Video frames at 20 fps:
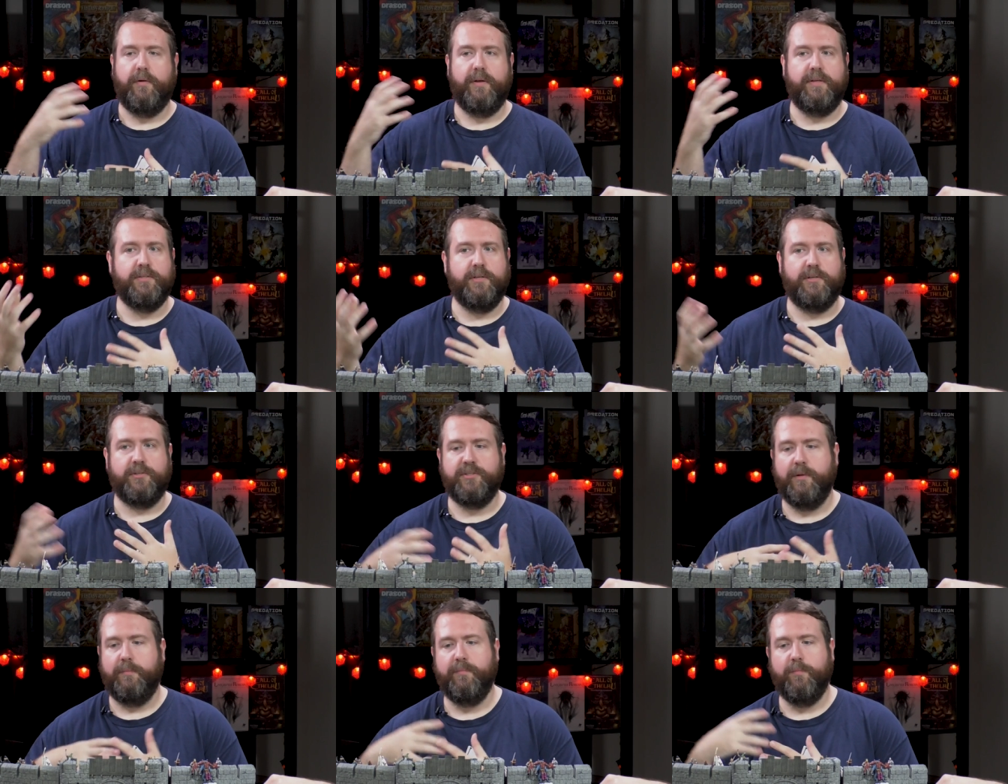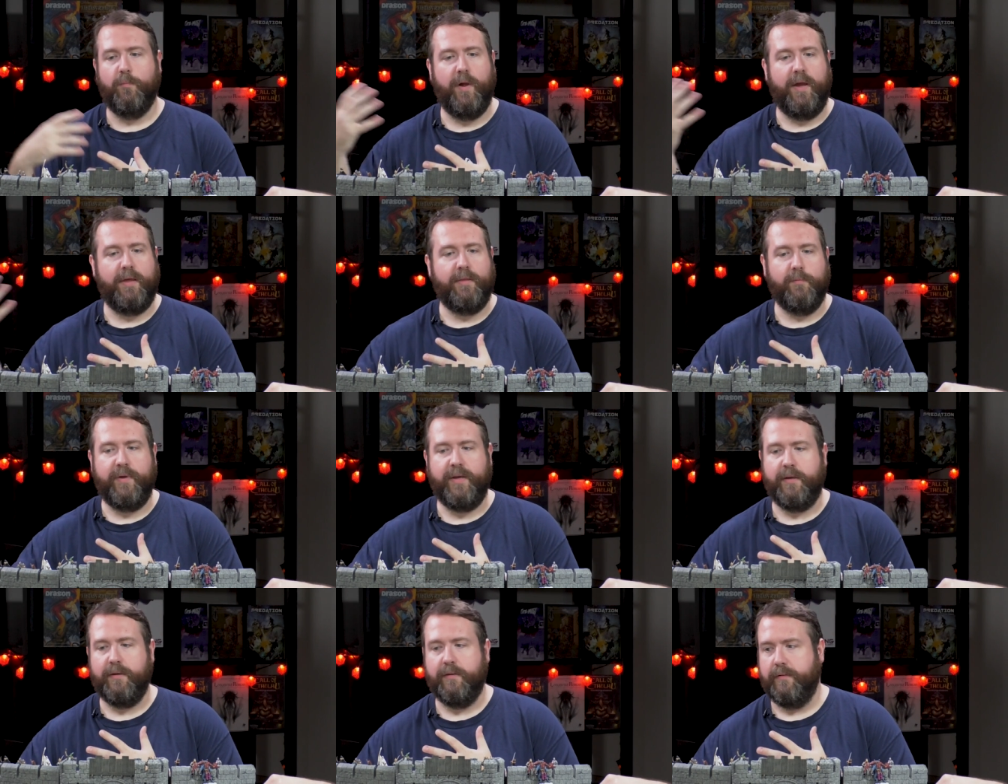know, is there some way
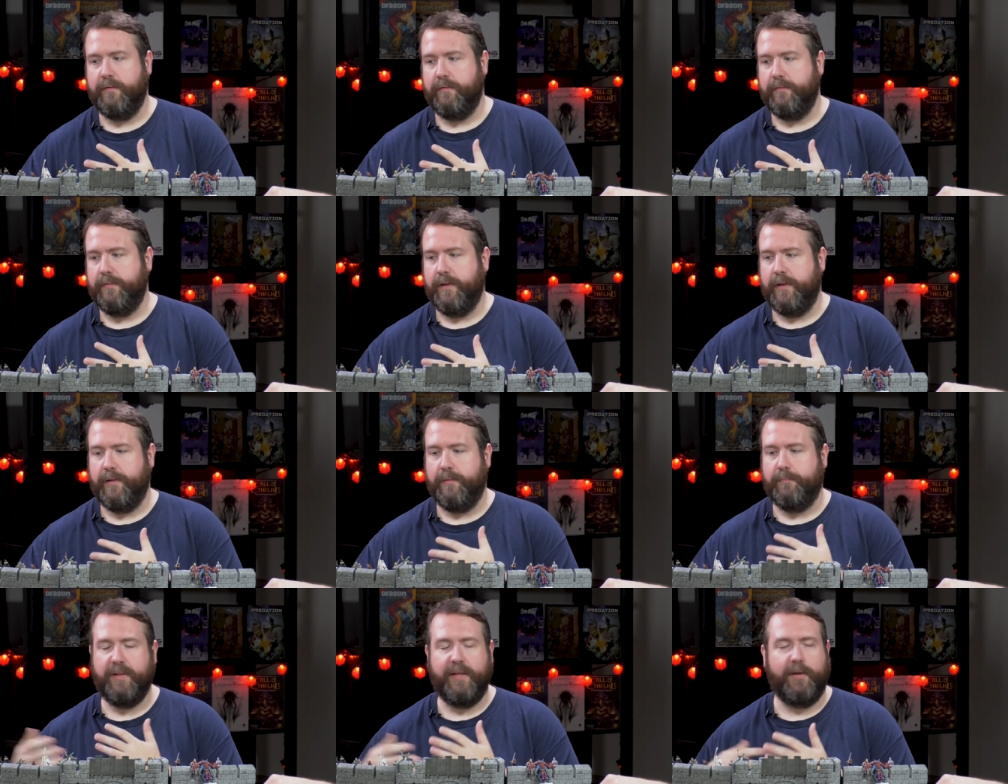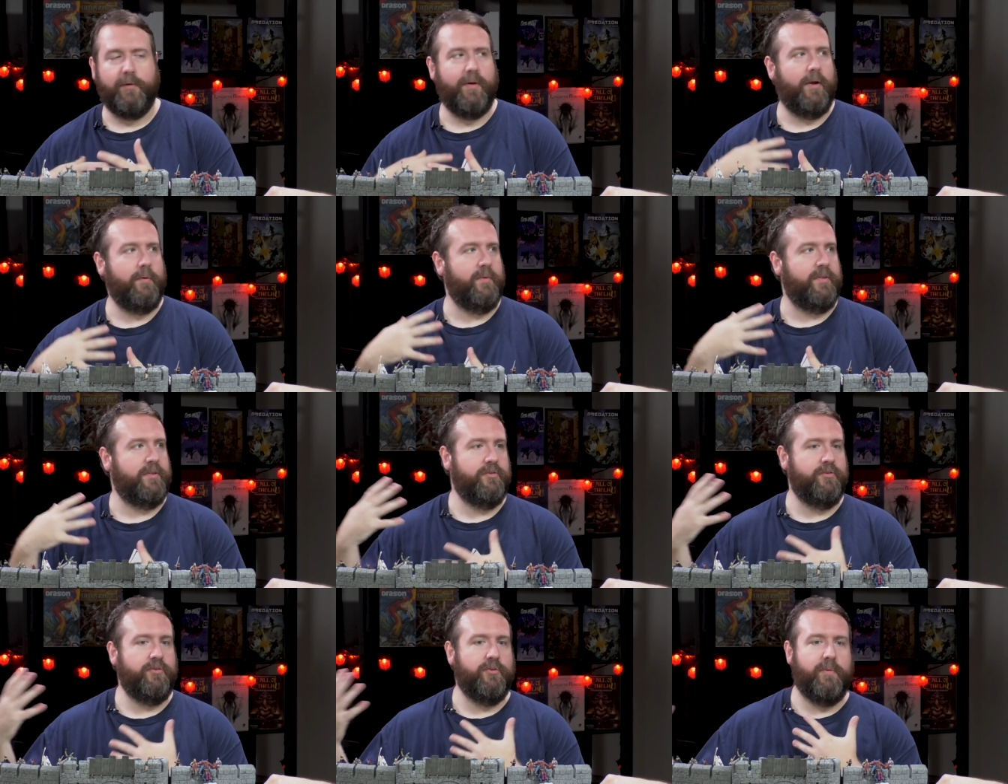that we can uh, play around
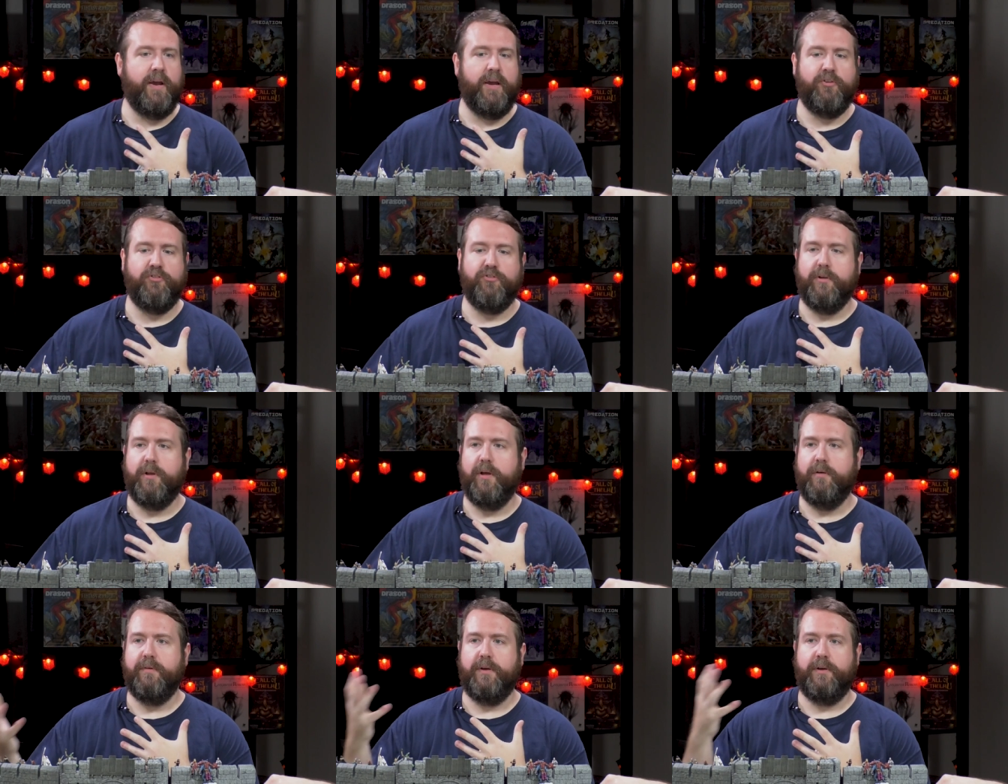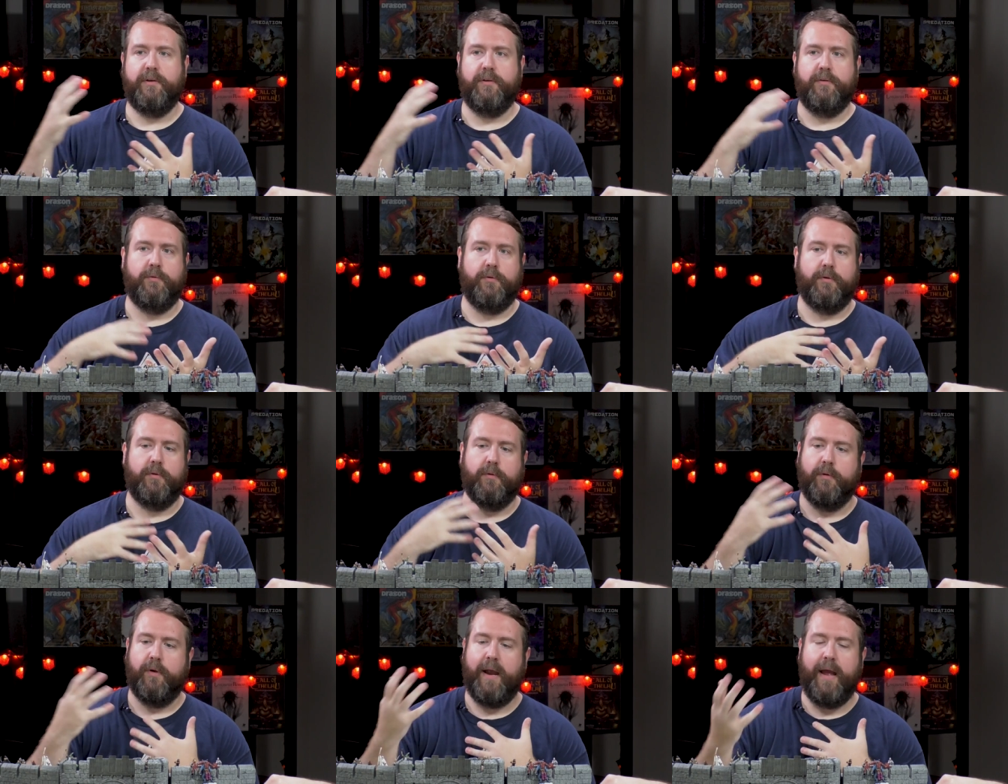with the duration of it
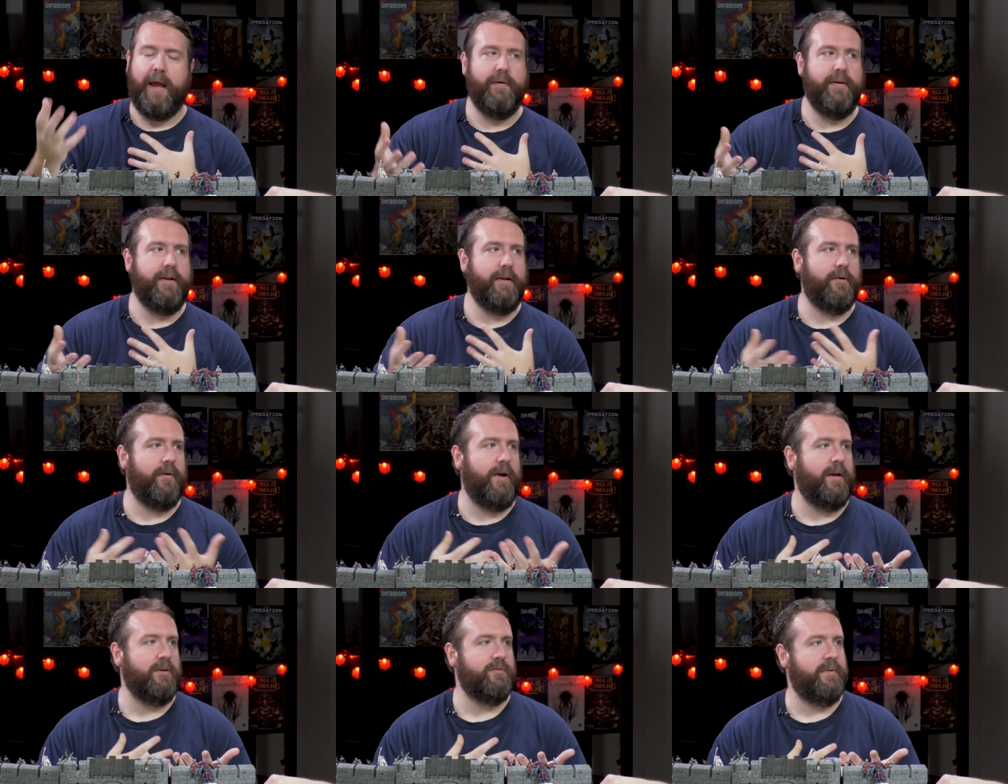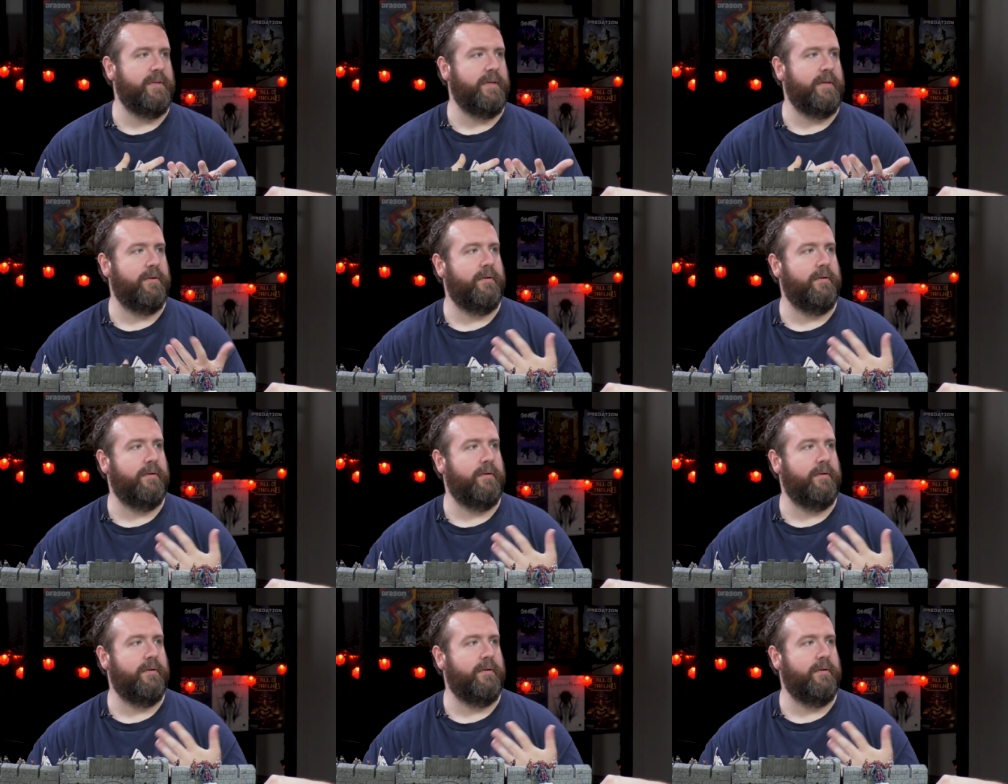or, or how it interacts with the